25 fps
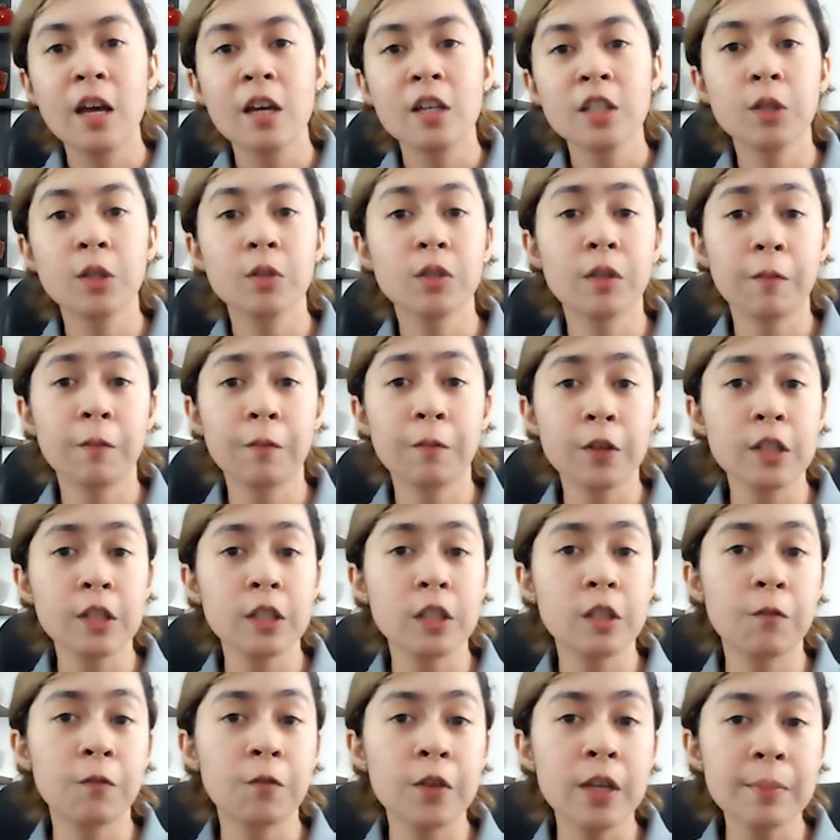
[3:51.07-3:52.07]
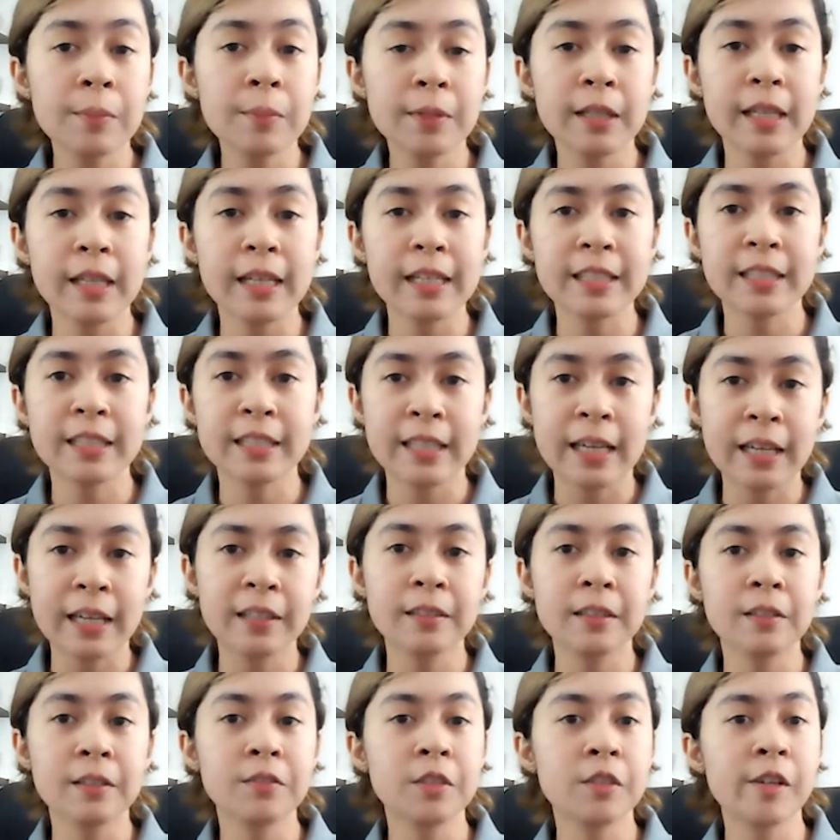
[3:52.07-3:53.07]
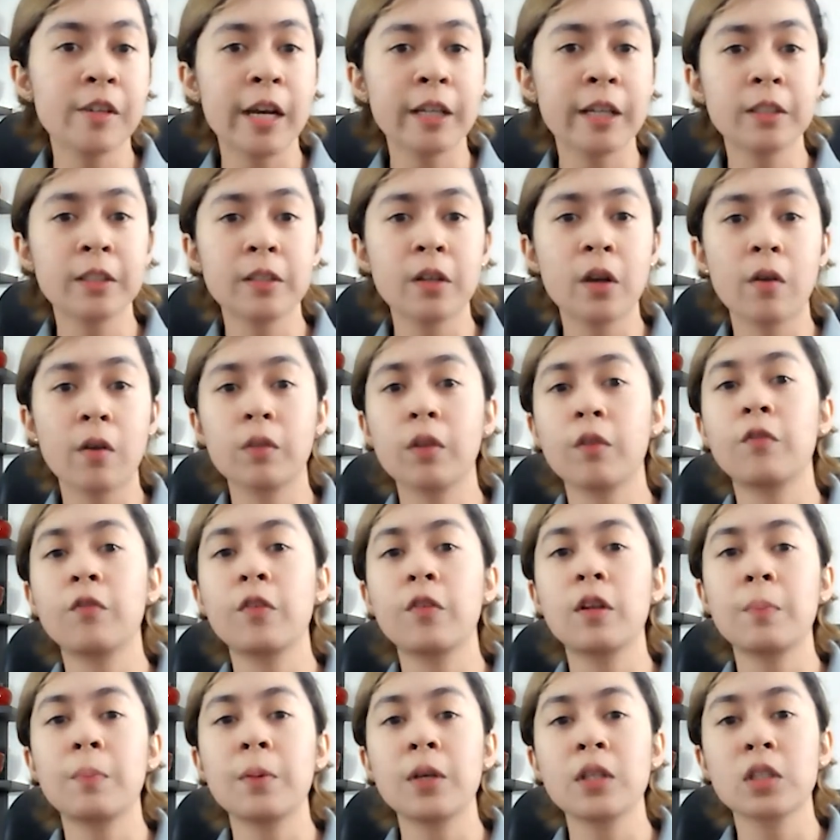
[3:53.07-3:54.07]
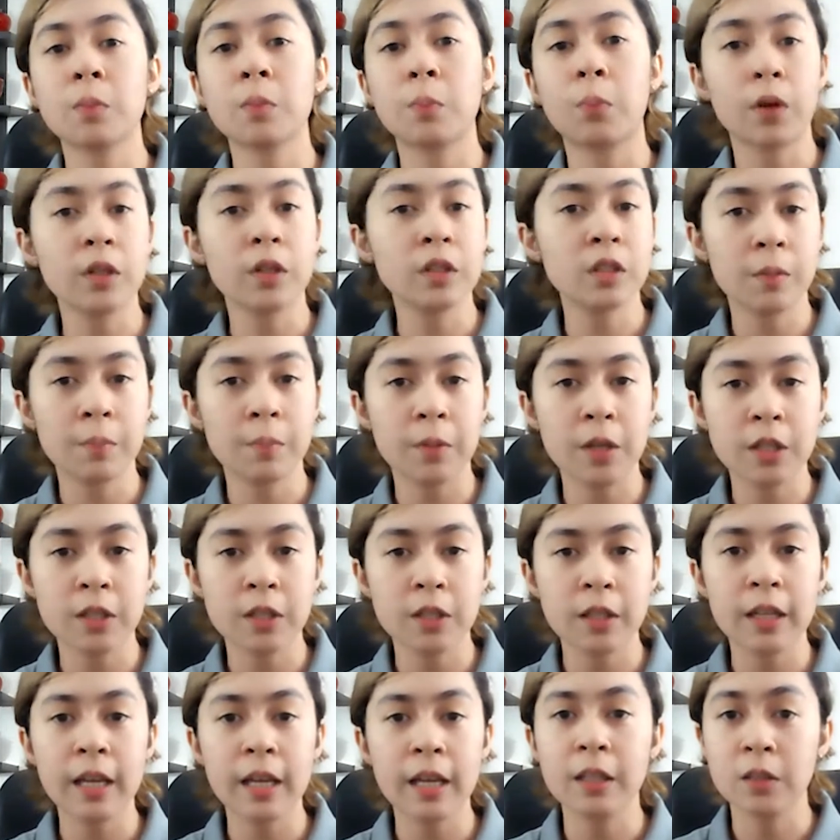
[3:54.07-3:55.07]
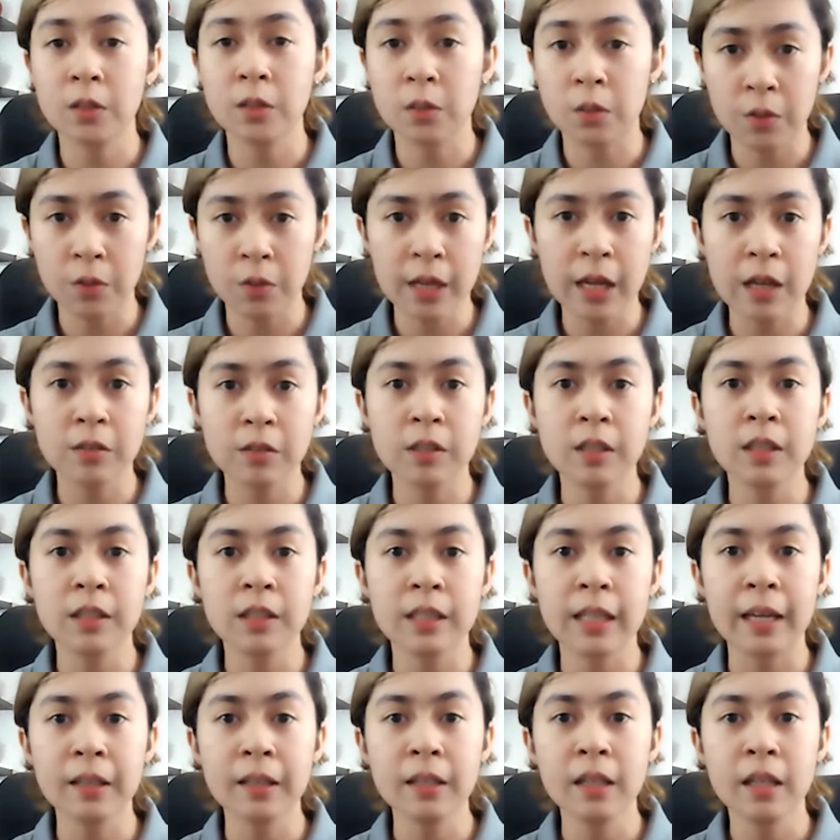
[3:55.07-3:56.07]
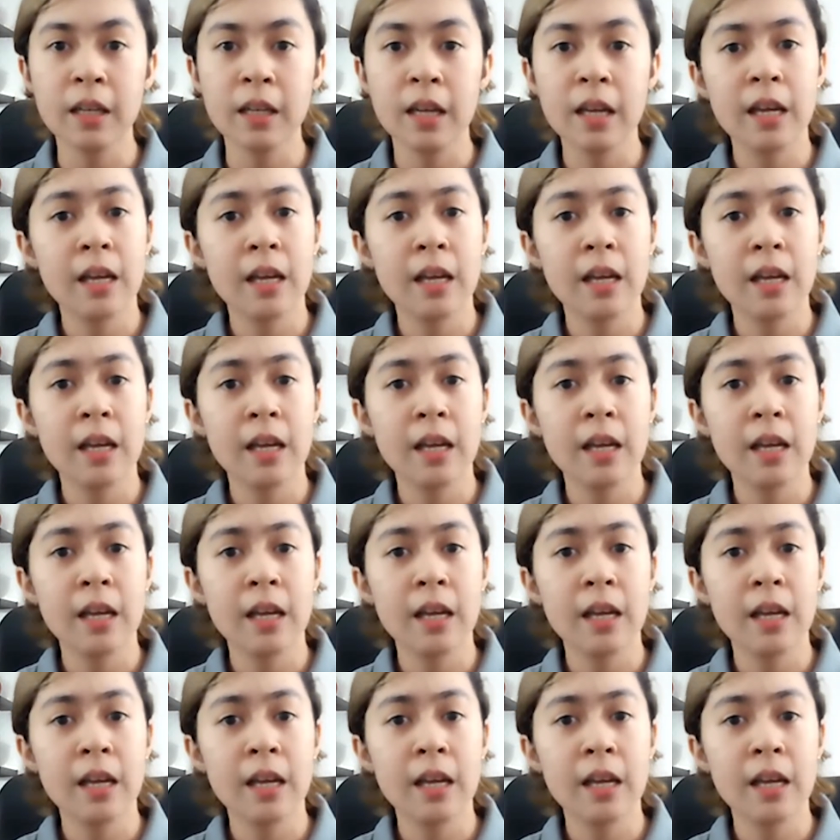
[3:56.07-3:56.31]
She was the first female executive director of the Philippine Sports Commission in 2010.